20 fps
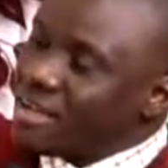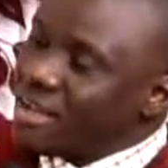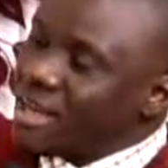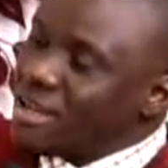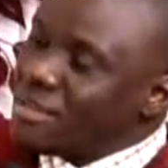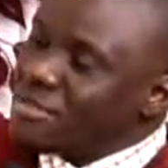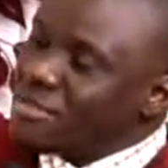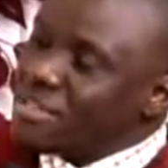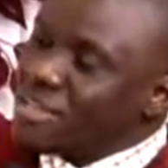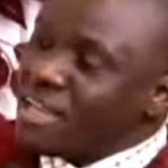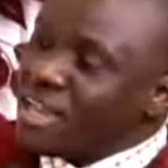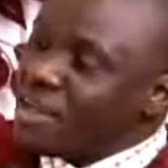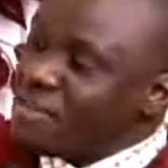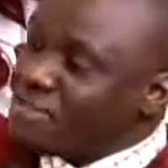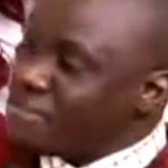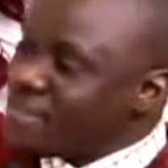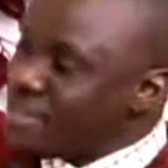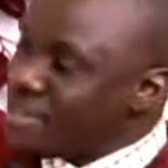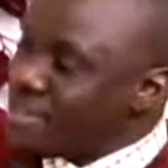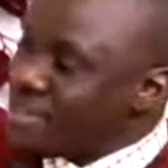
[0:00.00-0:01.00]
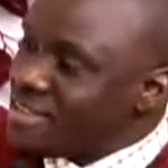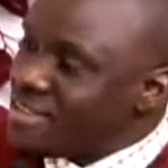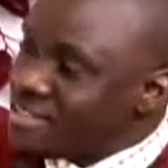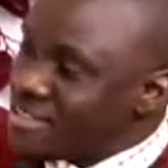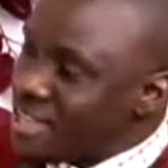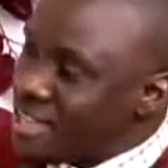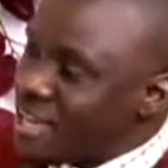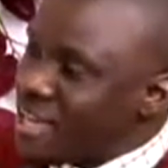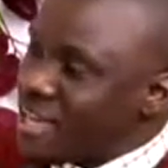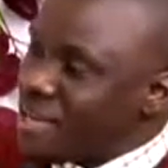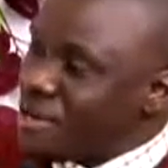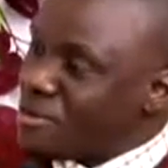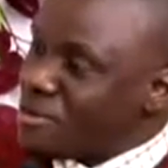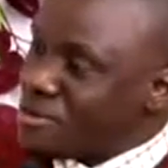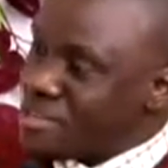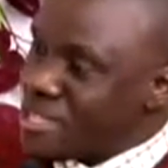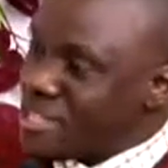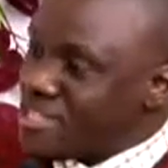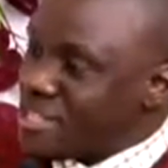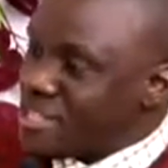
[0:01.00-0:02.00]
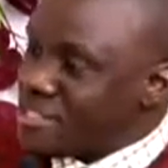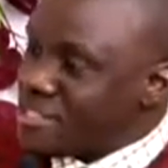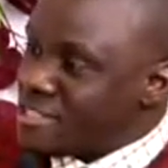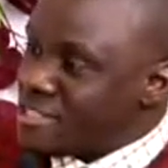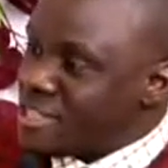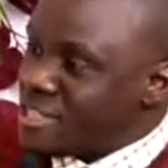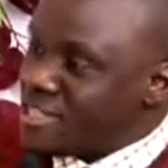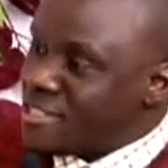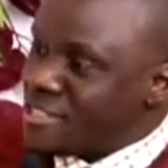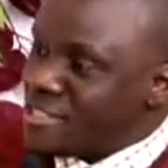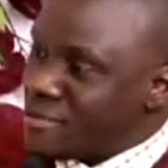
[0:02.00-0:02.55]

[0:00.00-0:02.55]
I mean, after Sankara was assassinated,